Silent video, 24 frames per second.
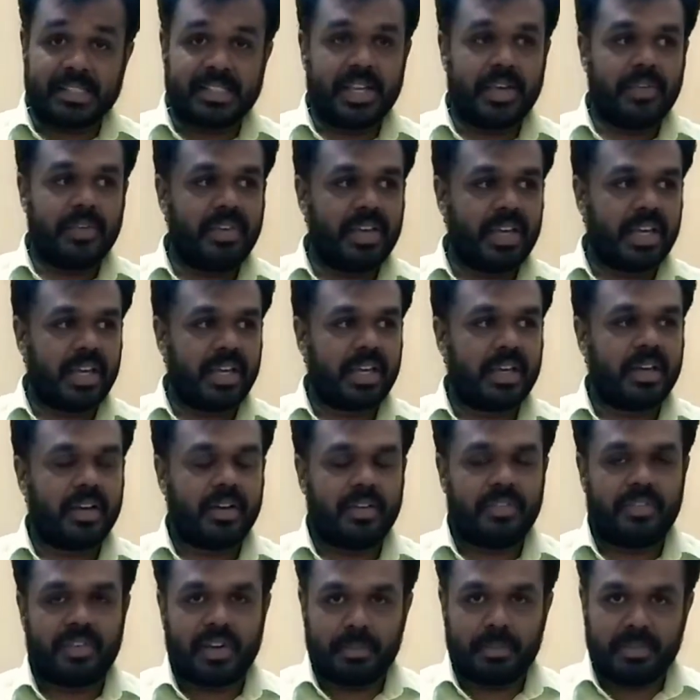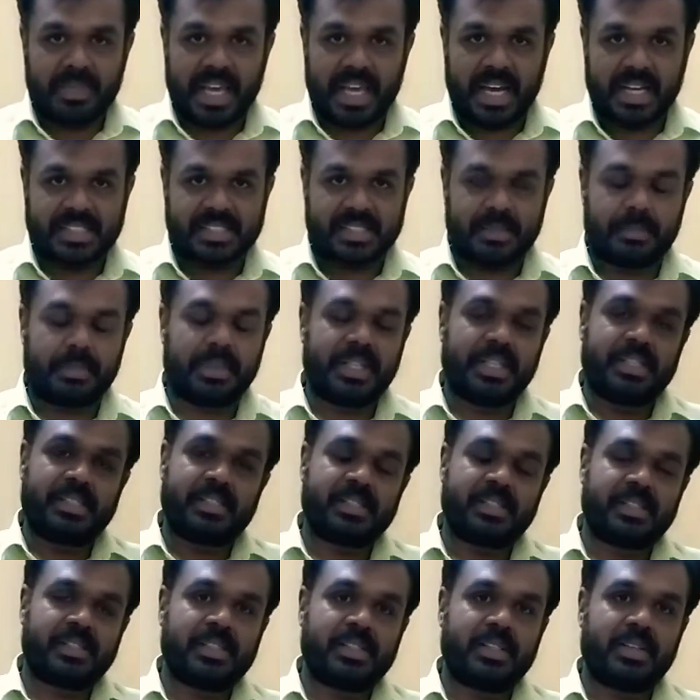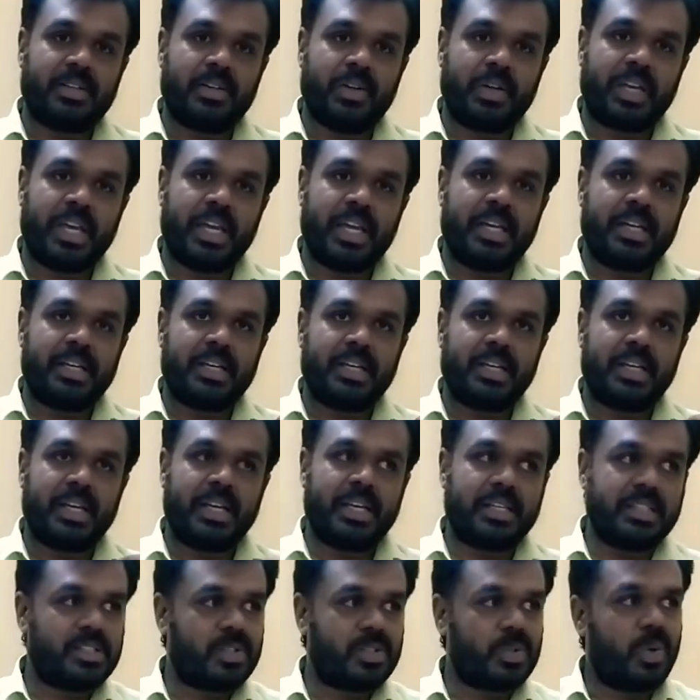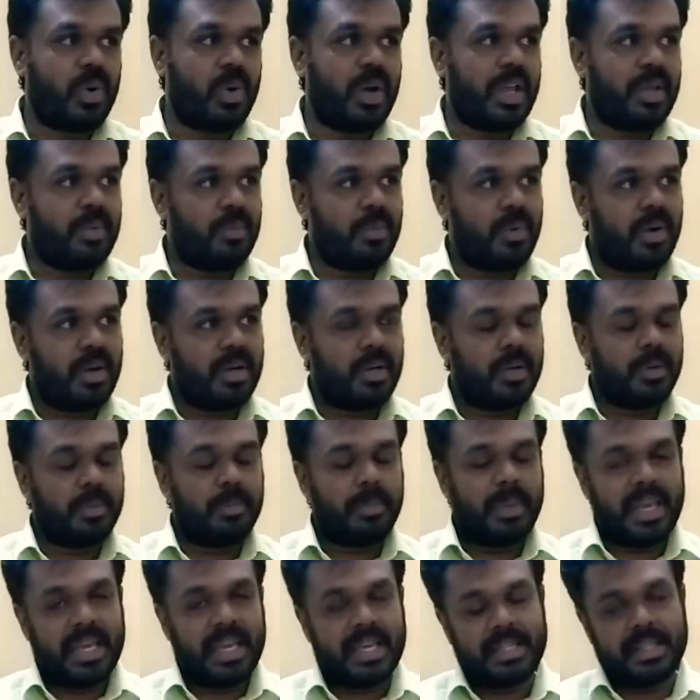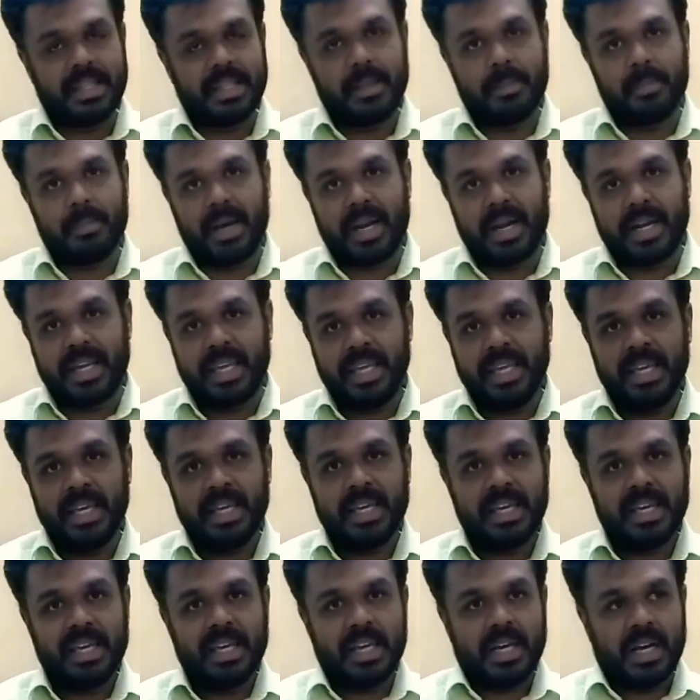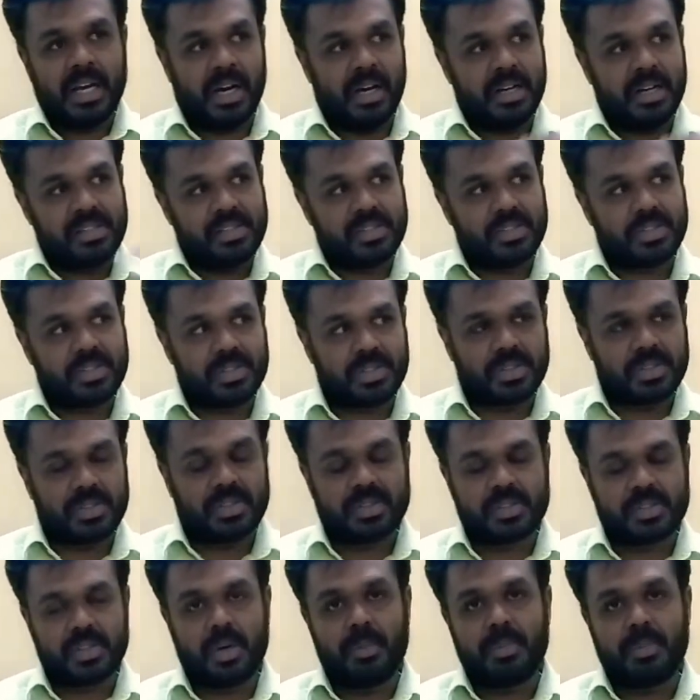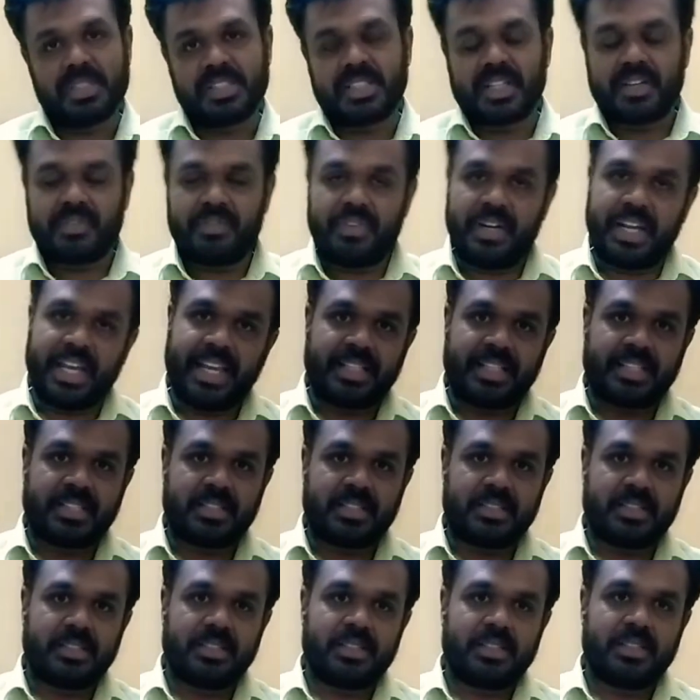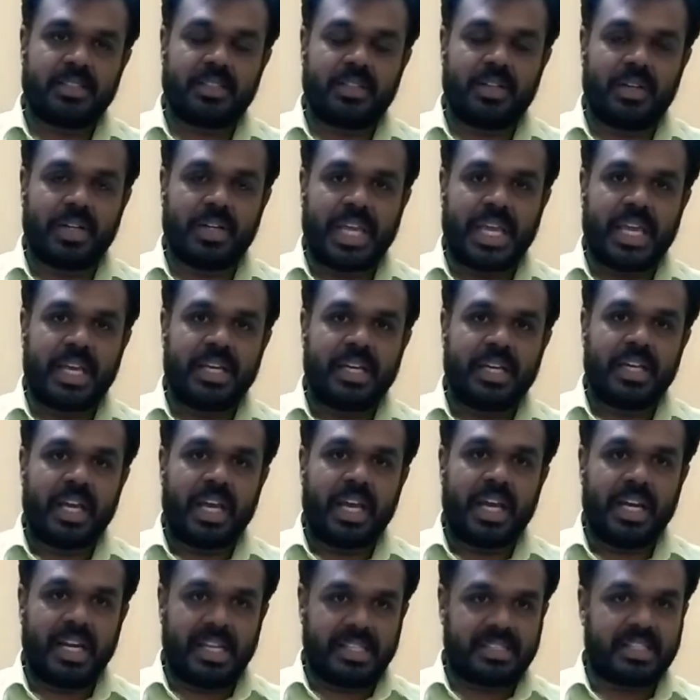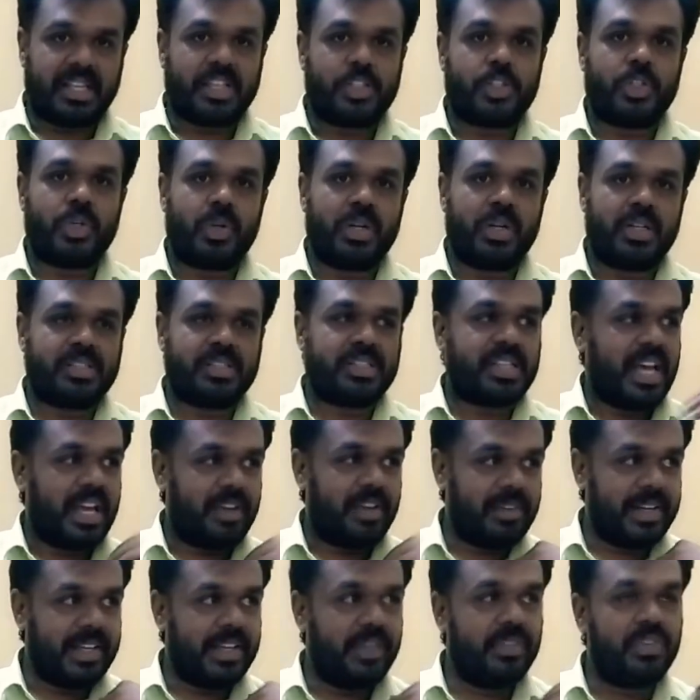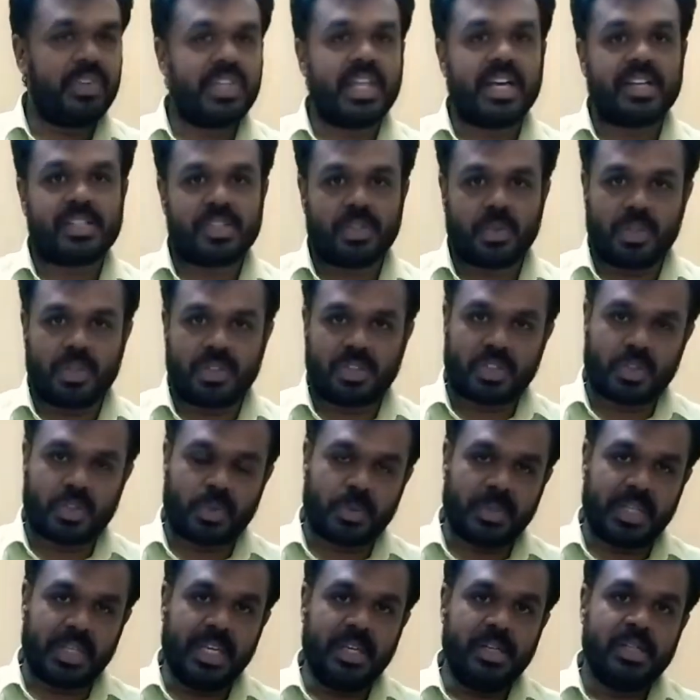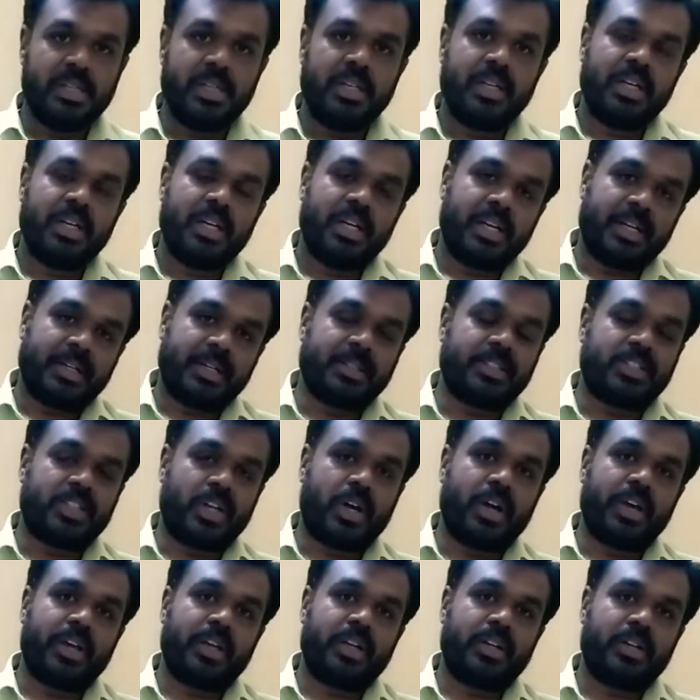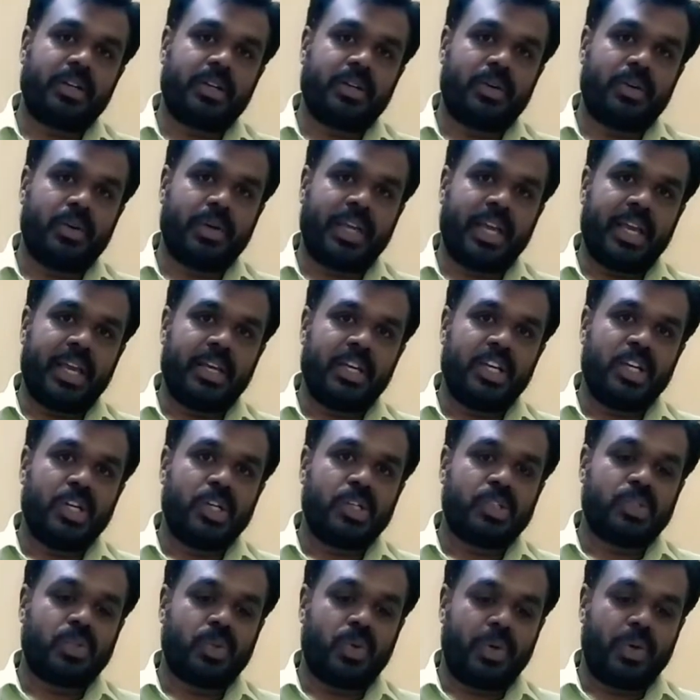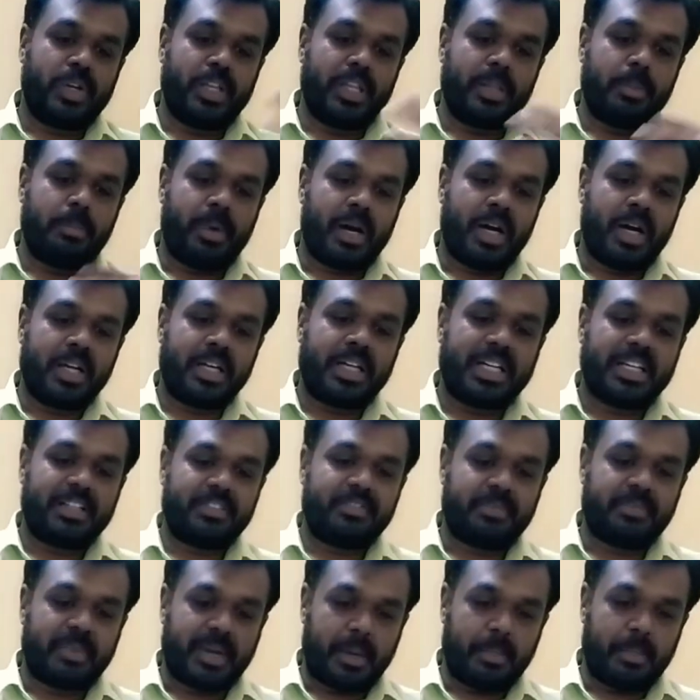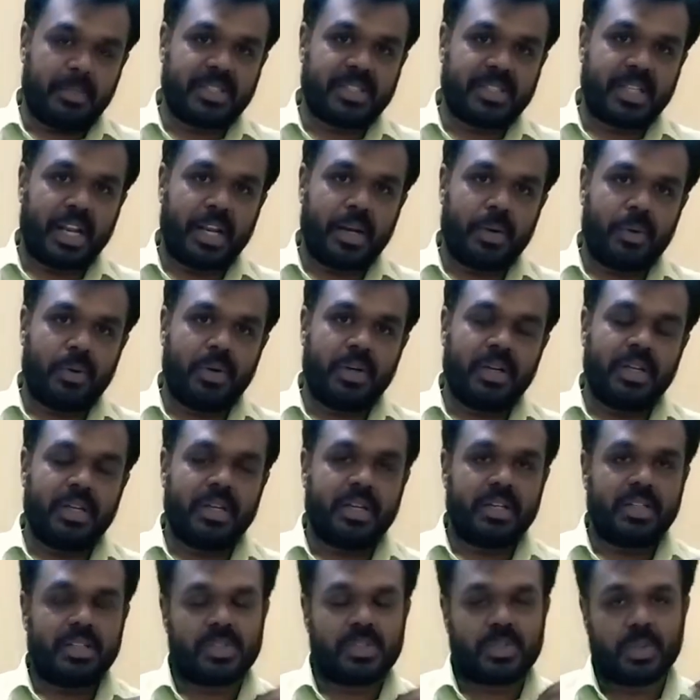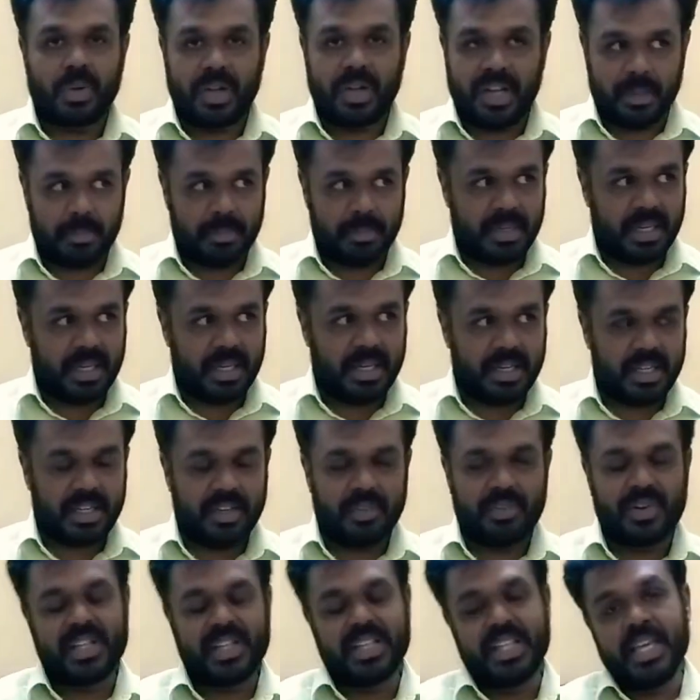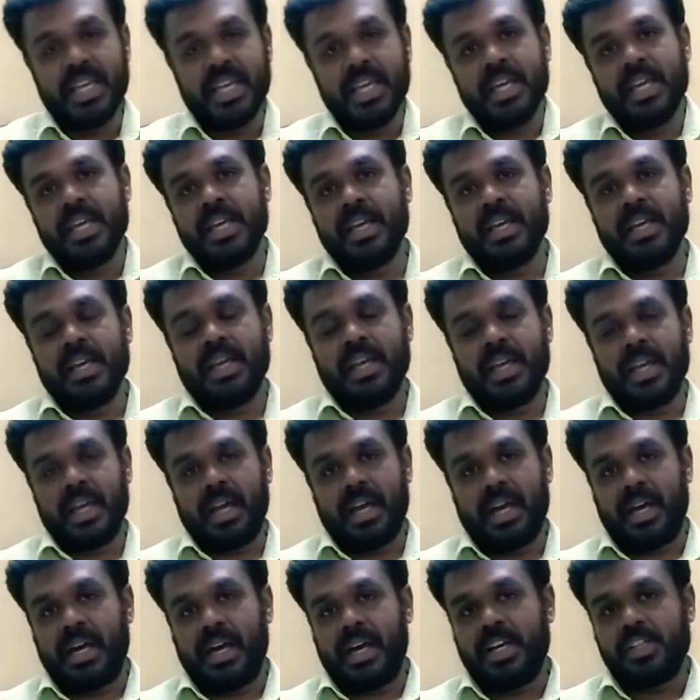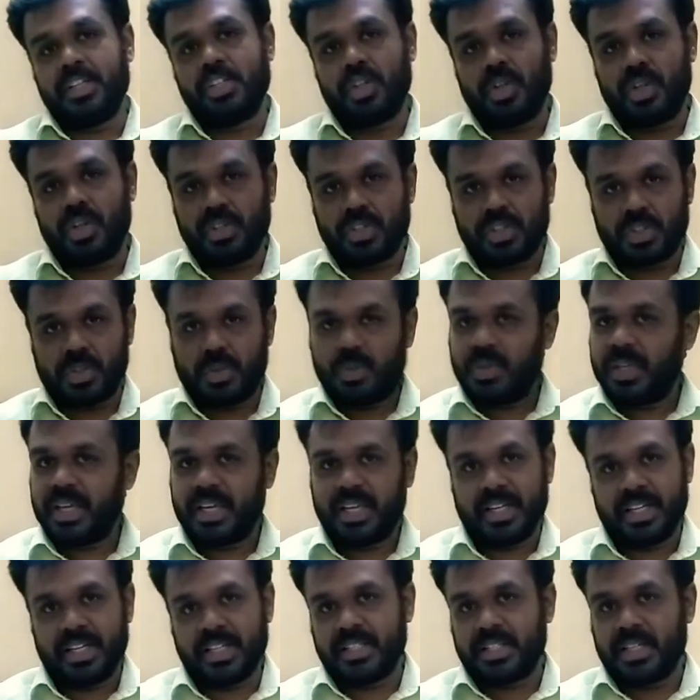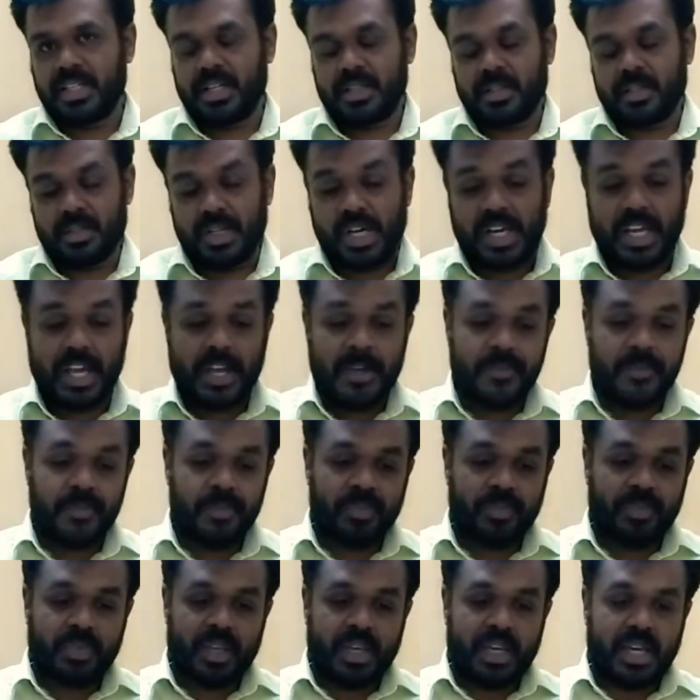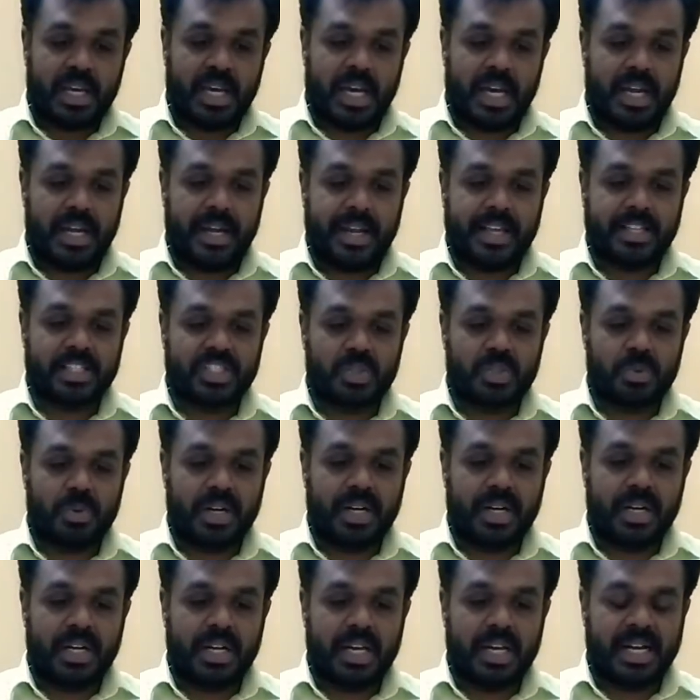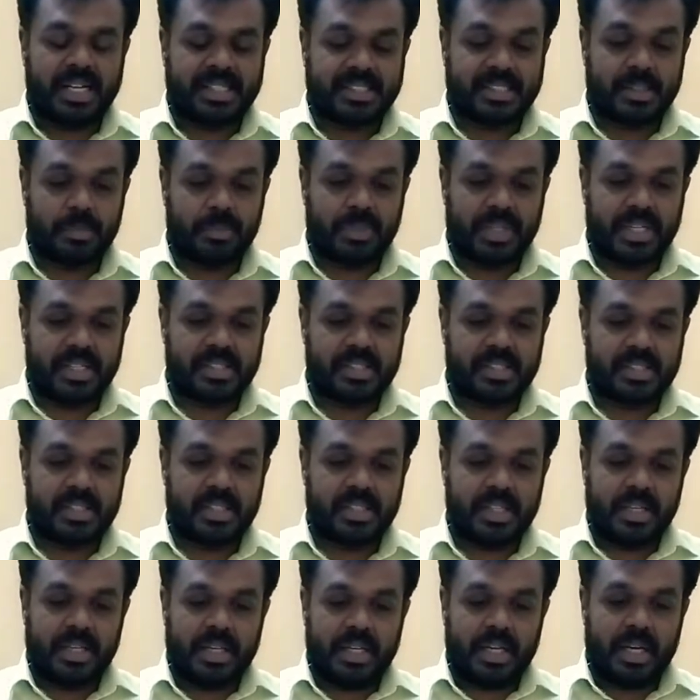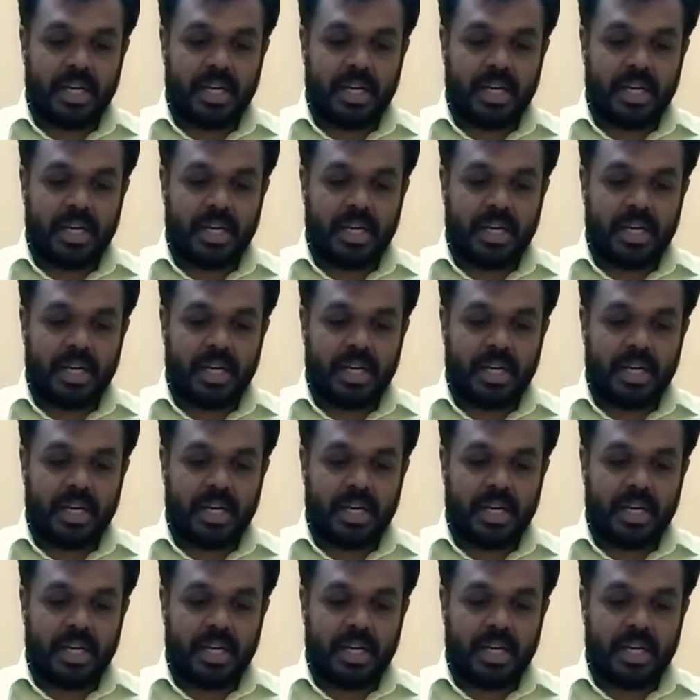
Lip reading: receiving from the acceptance. Okay, so I want to pay the money on so much of date. Okay, it is assurance. I will give the assurance to the drawer. Okay, so in the part of promissory note, so debtor given the assurance to the creditor. Okay, and next one, acceptance.